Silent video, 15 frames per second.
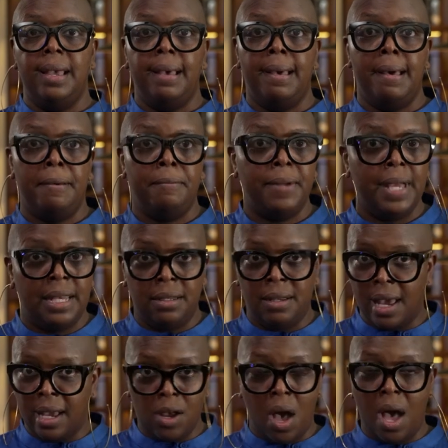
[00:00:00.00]
um,
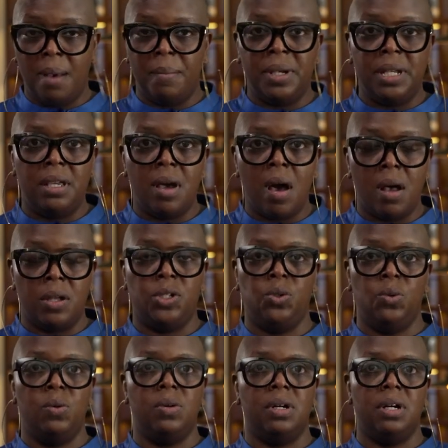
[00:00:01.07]
and a comedy
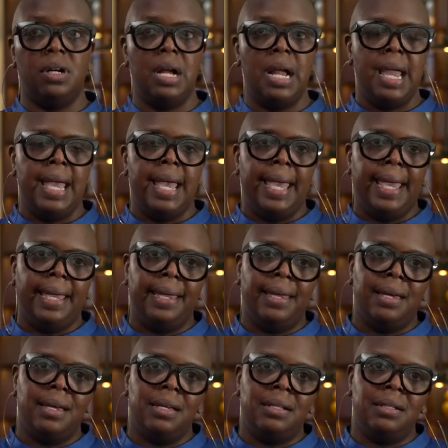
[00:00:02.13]
auteur.
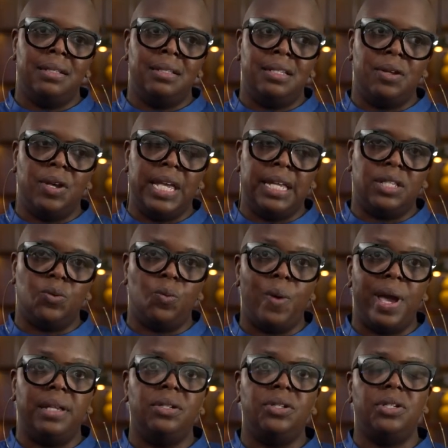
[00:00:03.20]
And it's
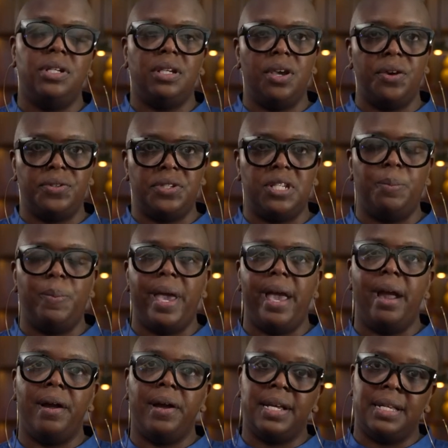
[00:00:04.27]
when she goes to
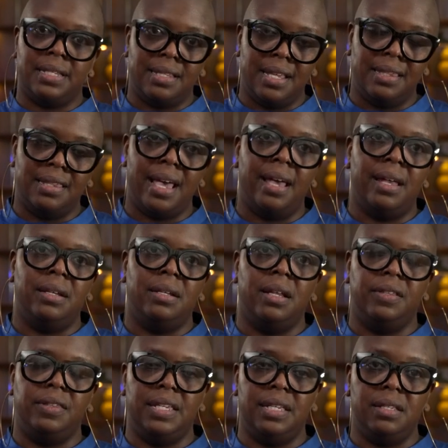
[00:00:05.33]
Paris that then
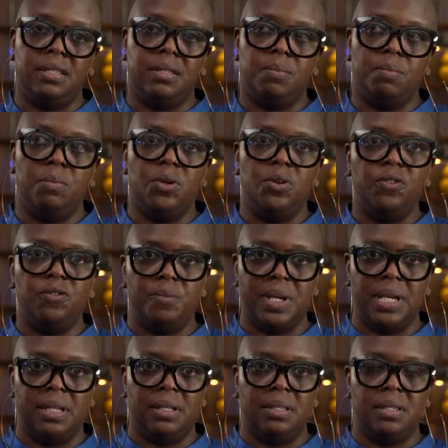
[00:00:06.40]
these
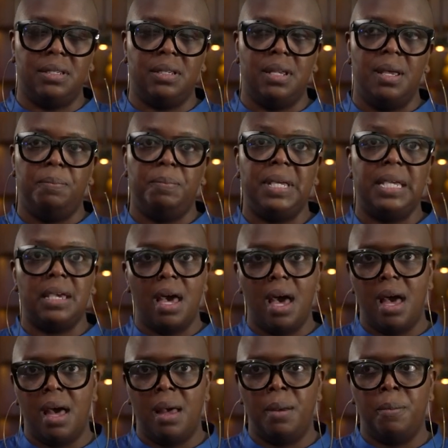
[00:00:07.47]
movements
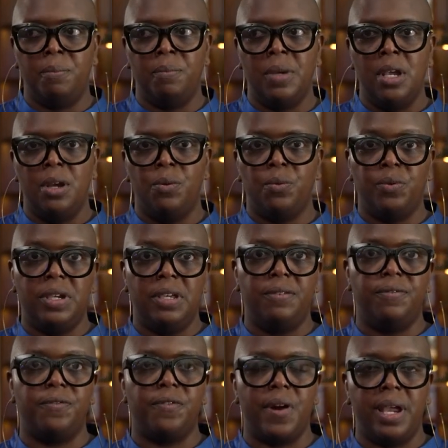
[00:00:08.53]
become
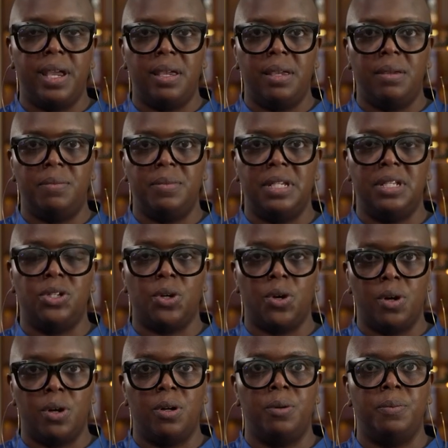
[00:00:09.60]
reframed in
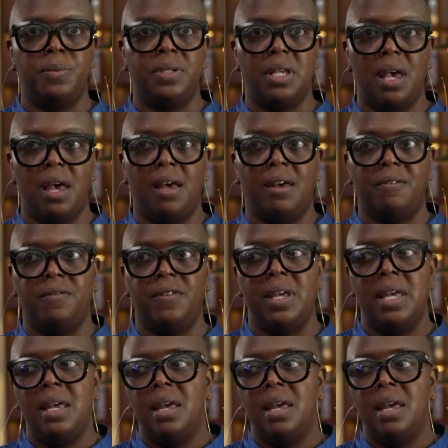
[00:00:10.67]
terms of